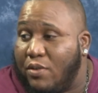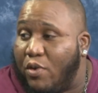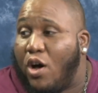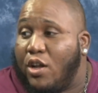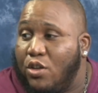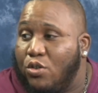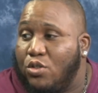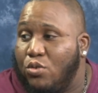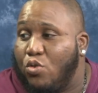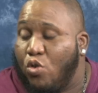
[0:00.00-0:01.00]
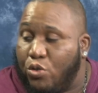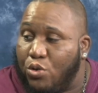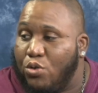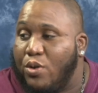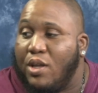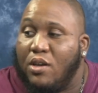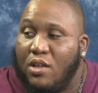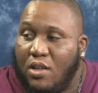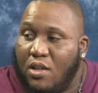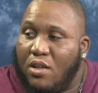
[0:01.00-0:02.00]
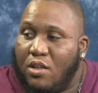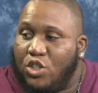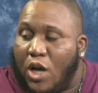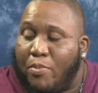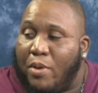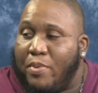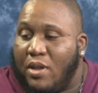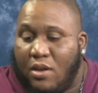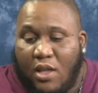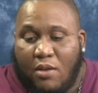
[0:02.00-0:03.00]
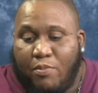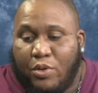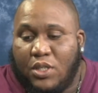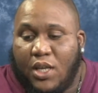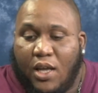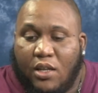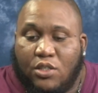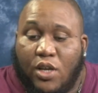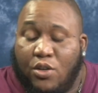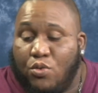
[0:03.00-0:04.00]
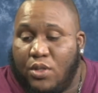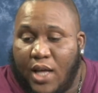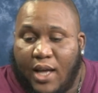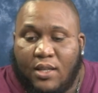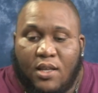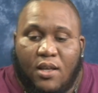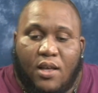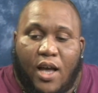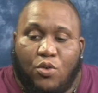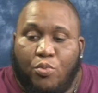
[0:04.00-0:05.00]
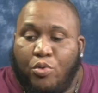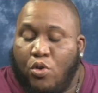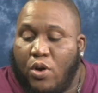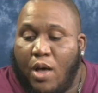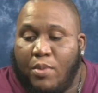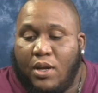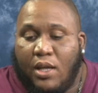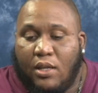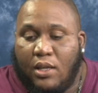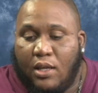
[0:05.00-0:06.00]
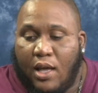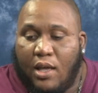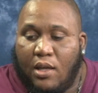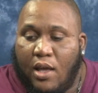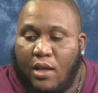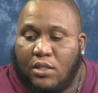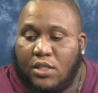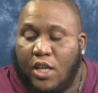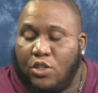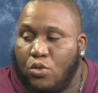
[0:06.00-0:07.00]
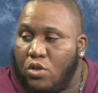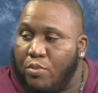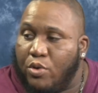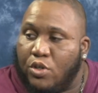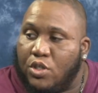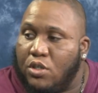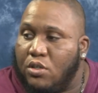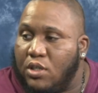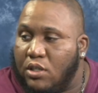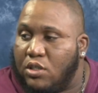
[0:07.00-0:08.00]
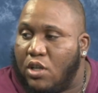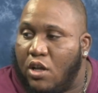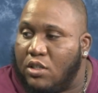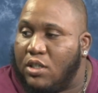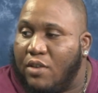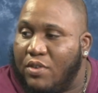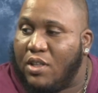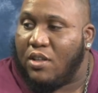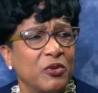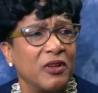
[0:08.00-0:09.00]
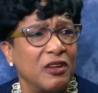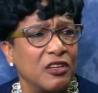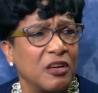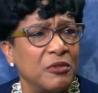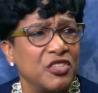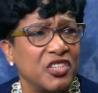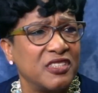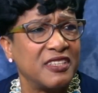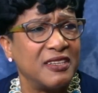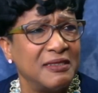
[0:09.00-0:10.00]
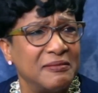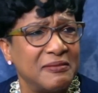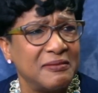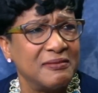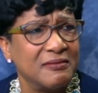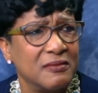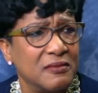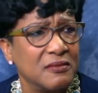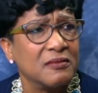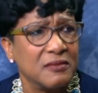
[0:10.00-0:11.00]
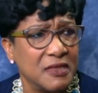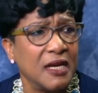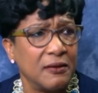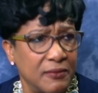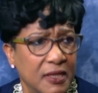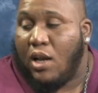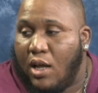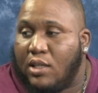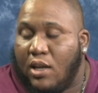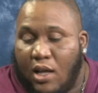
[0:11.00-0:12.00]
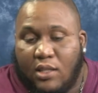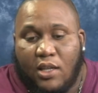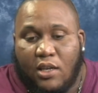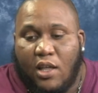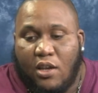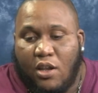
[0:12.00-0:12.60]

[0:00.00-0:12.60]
of audio to go through and chop up and put together. So I do that. I do programming, I schedule commercials and songs. I'm going to ask, are people doing a lot of commercials still? Oh yeah, a lot. And